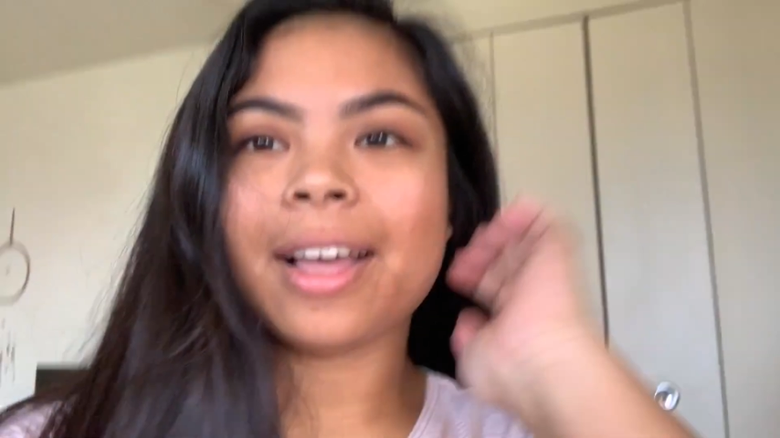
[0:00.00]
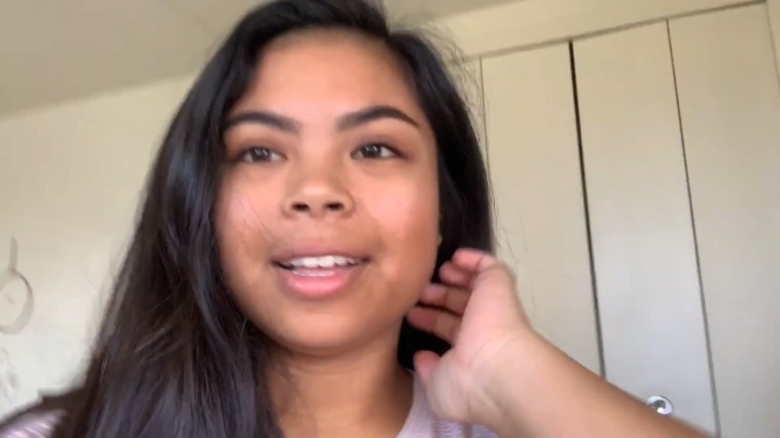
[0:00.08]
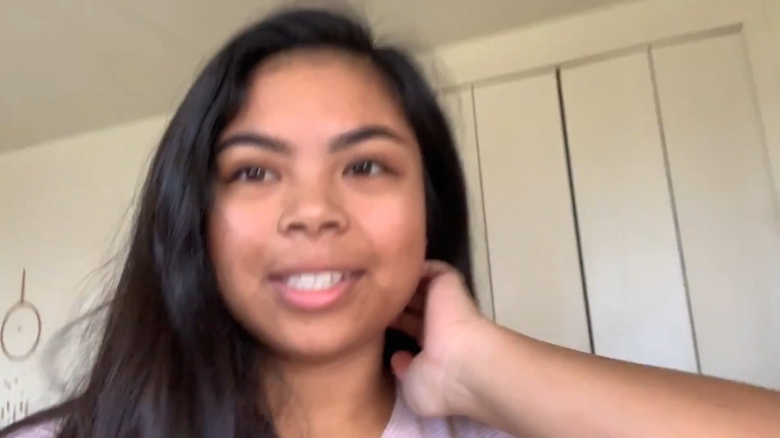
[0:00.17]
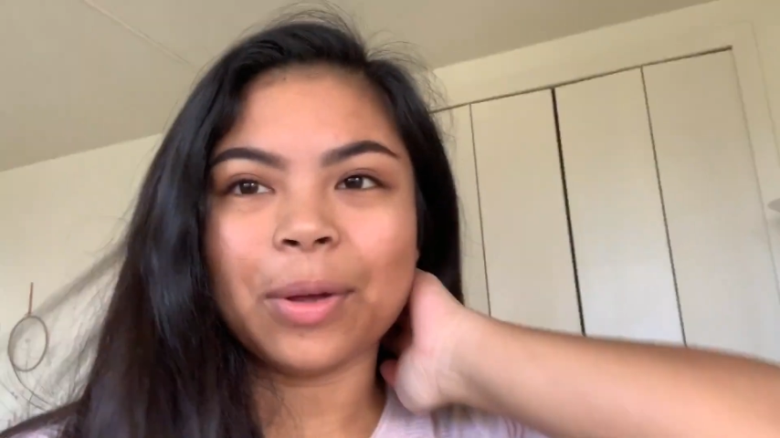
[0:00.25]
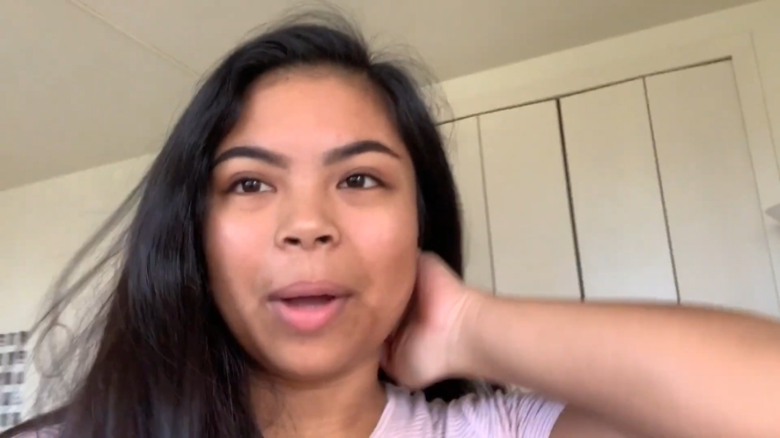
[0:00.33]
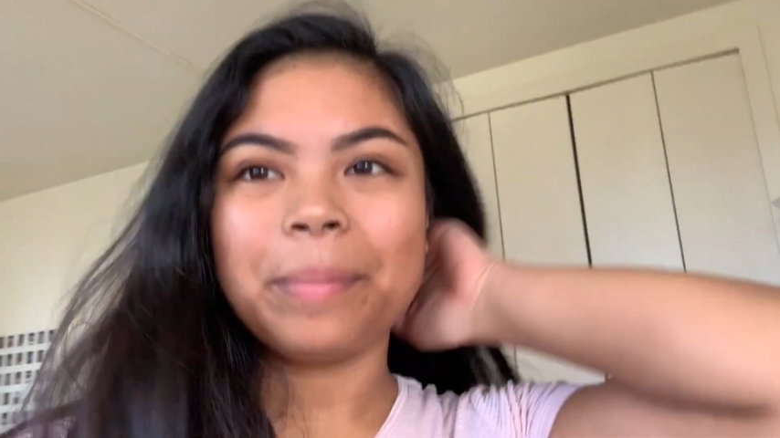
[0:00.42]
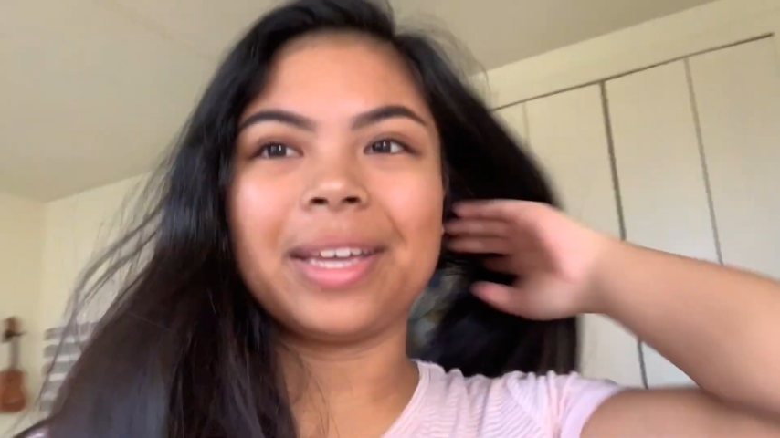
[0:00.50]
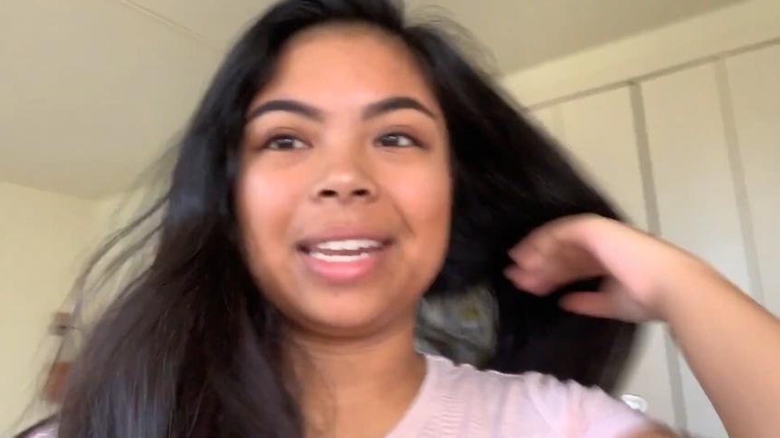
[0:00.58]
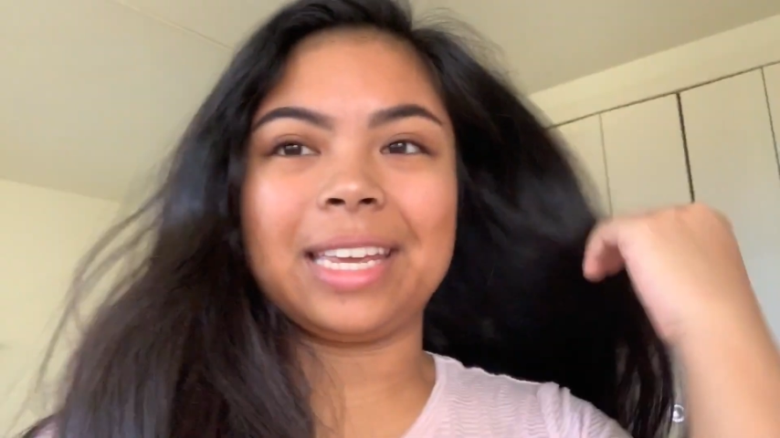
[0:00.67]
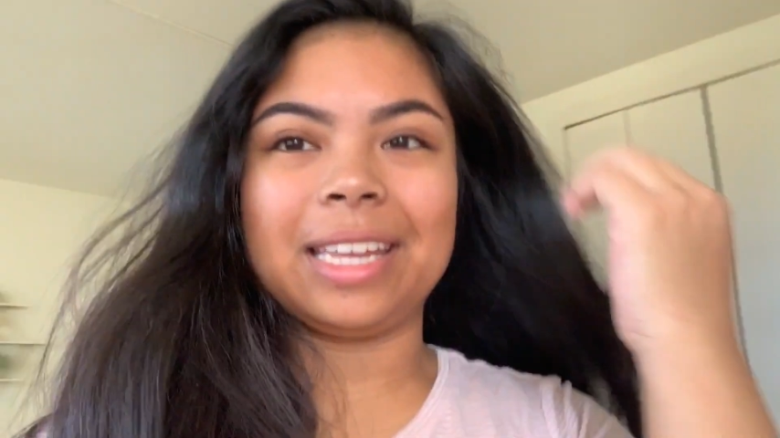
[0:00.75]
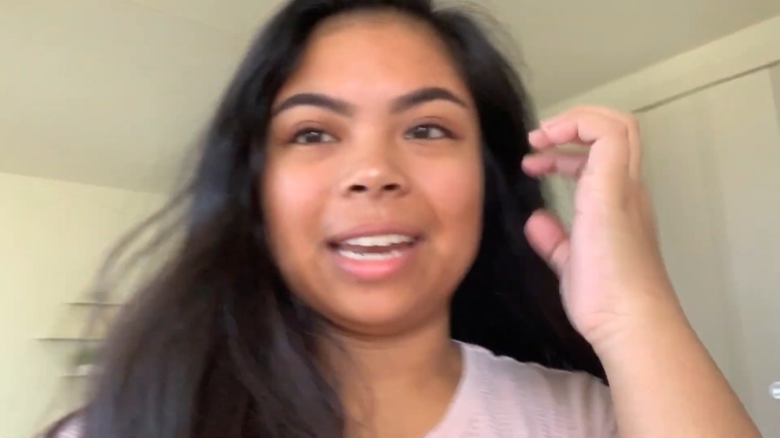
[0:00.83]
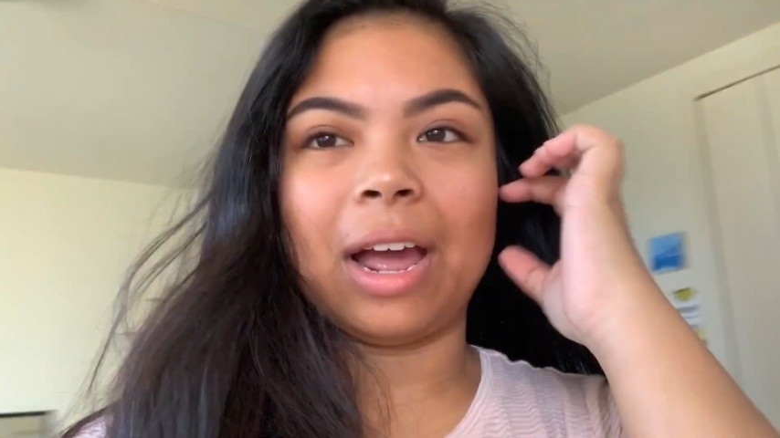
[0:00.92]
So I'm gonna
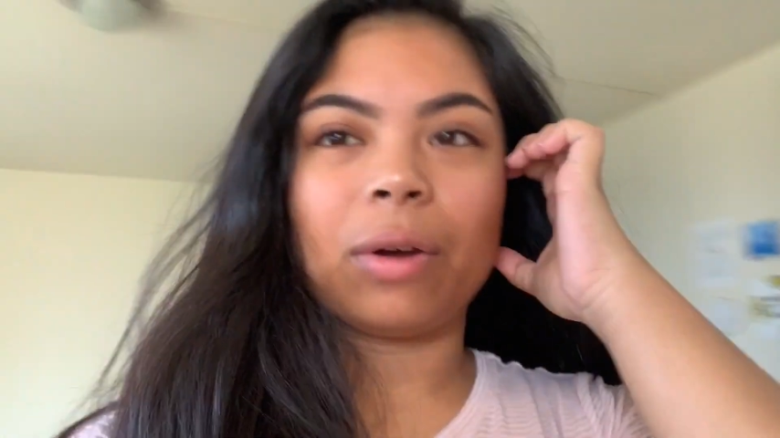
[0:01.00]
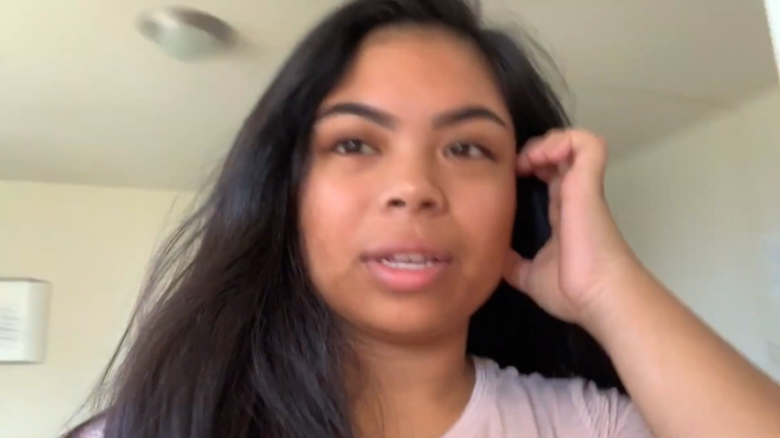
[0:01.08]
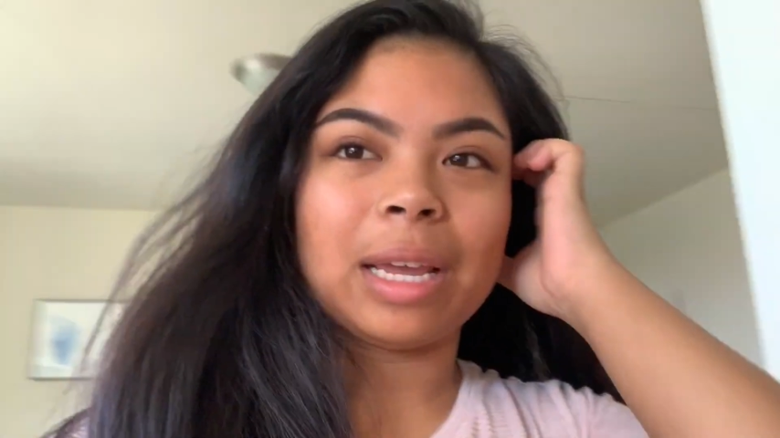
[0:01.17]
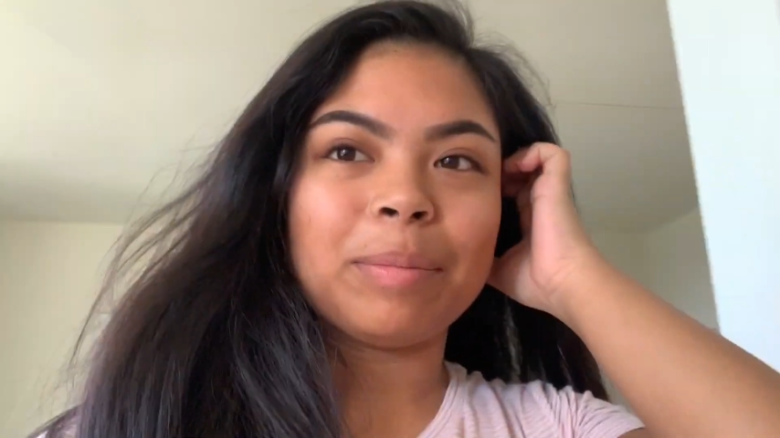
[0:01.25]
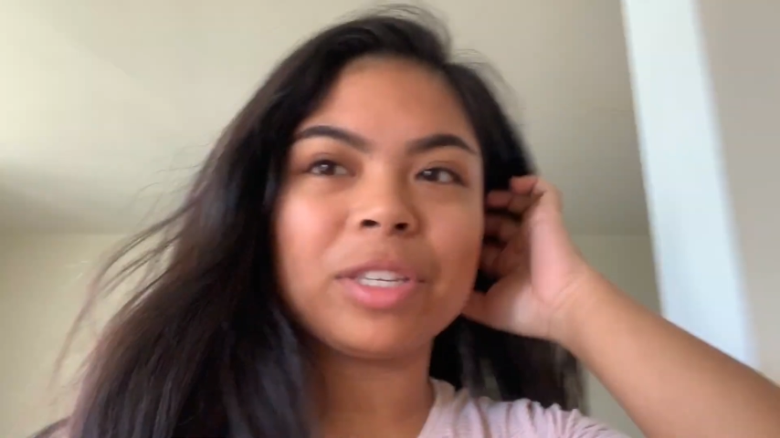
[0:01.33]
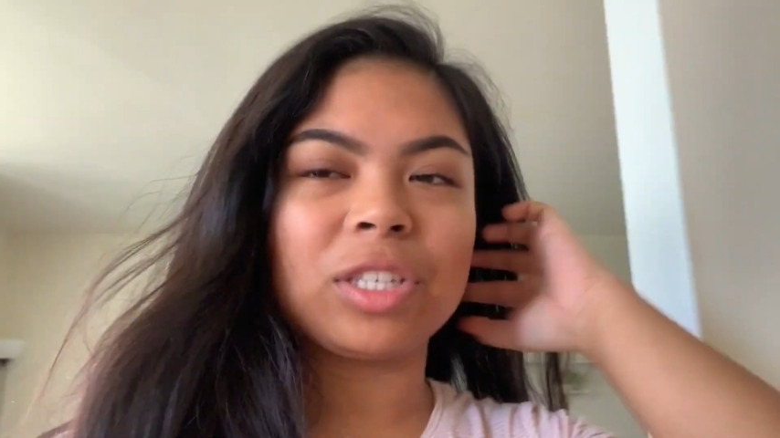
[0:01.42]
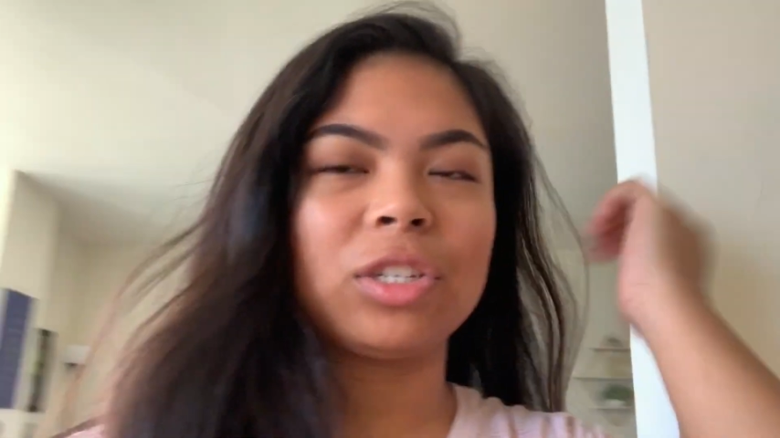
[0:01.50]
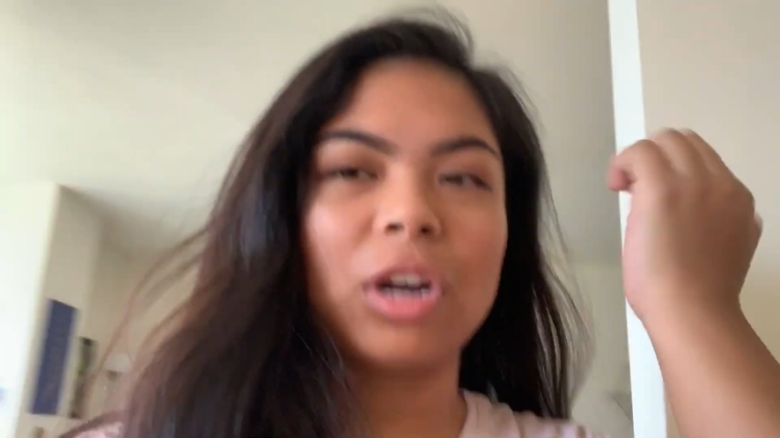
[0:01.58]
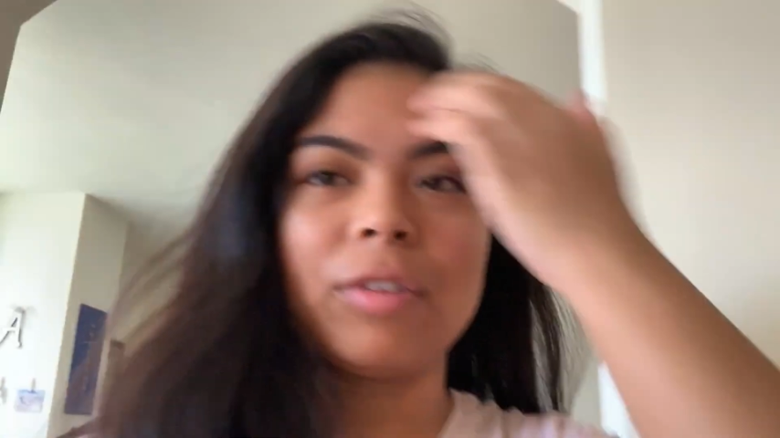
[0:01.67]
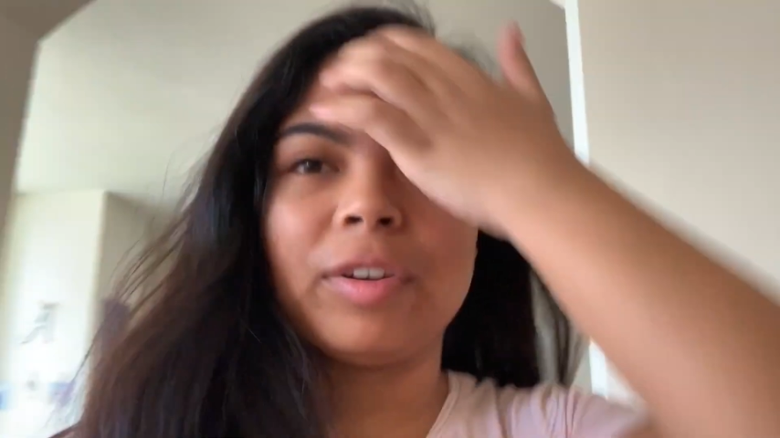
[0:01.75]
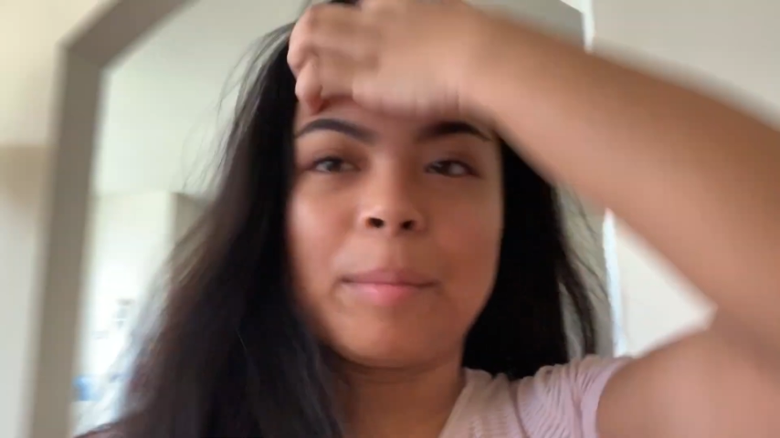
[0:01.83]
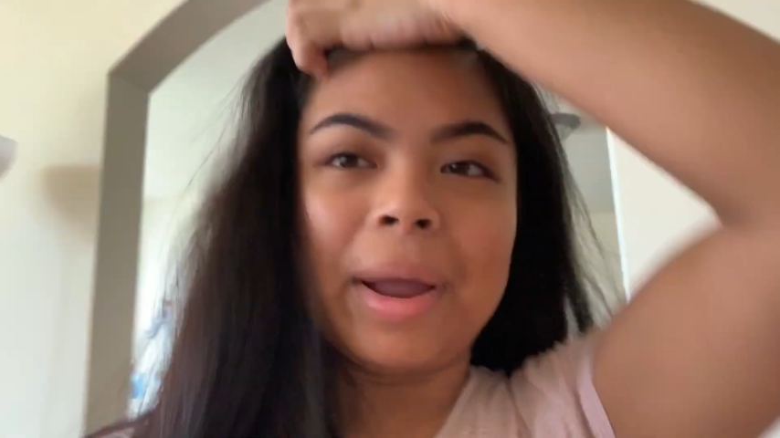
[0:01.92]
eat now because I'm starving.